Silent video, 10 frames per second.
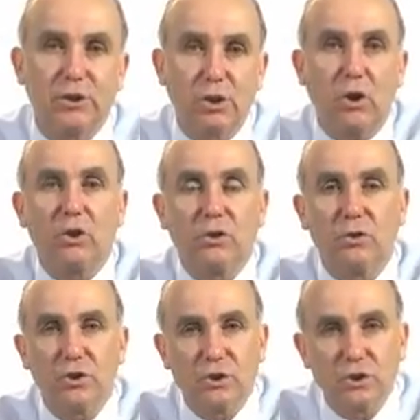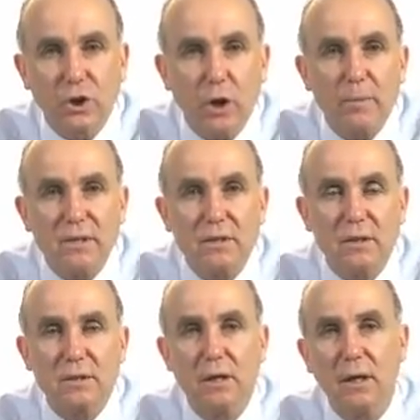shocks or
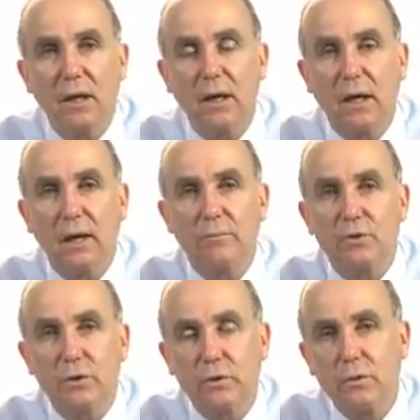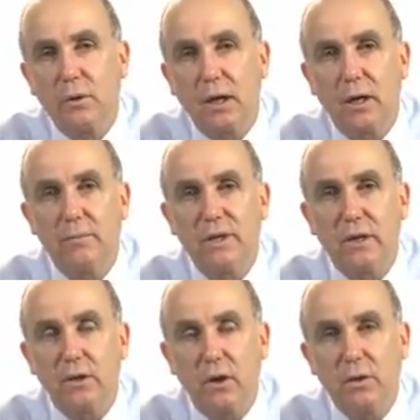disturbances to the
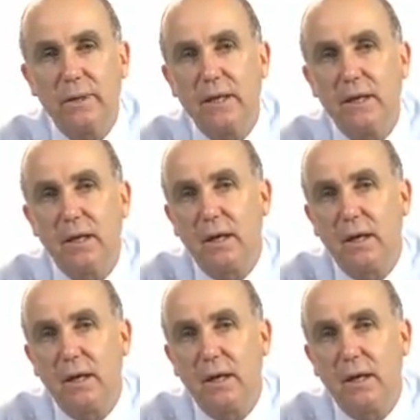economy,